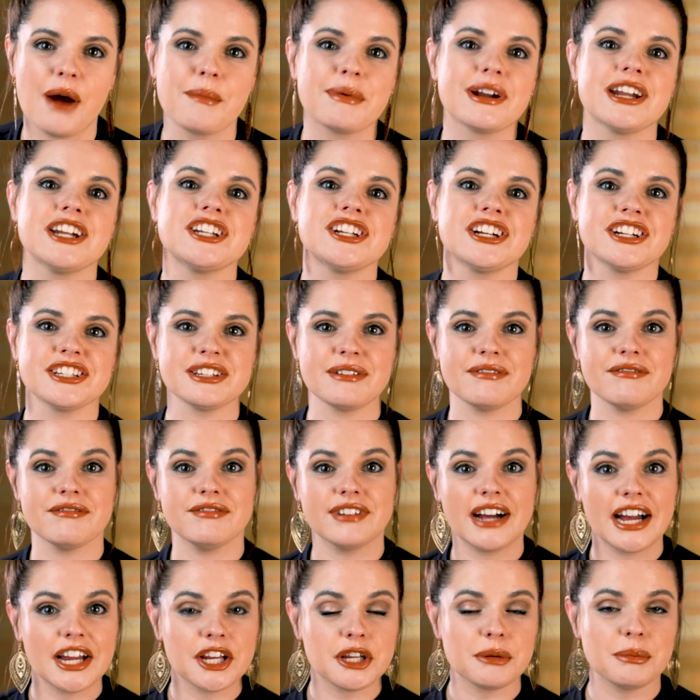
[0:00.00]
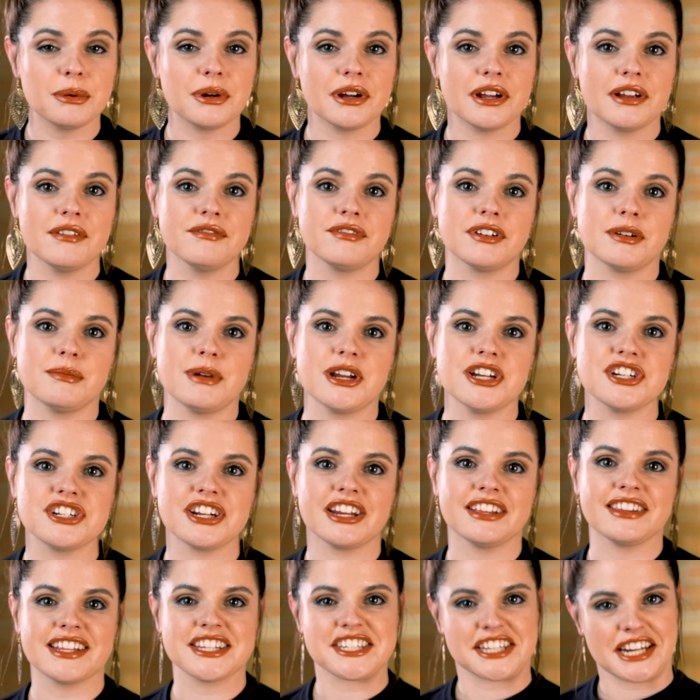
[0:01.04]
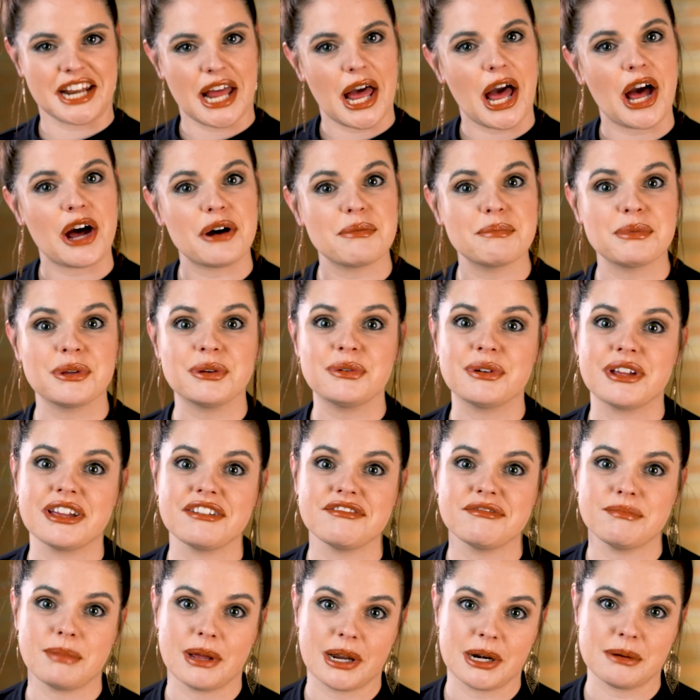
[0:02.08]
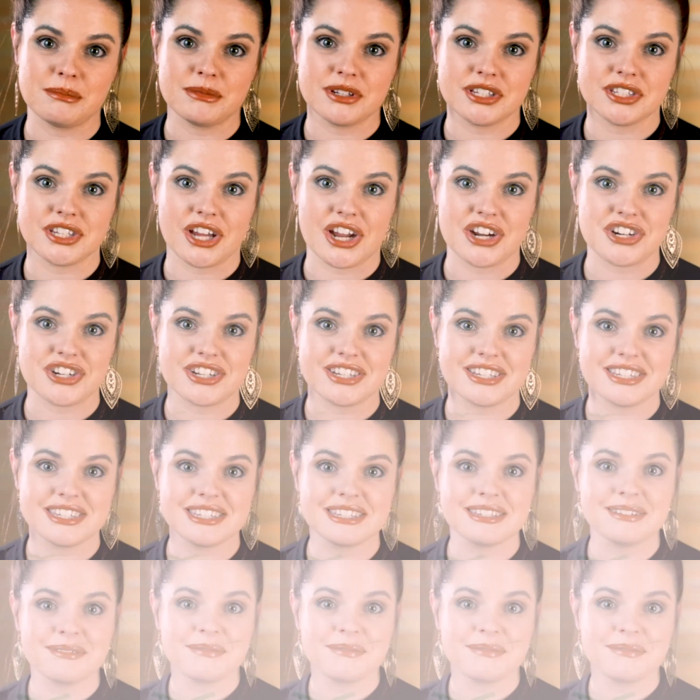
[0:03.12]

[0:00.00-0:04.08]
I'm gonna share some valuable information that's gonna help you give better massages.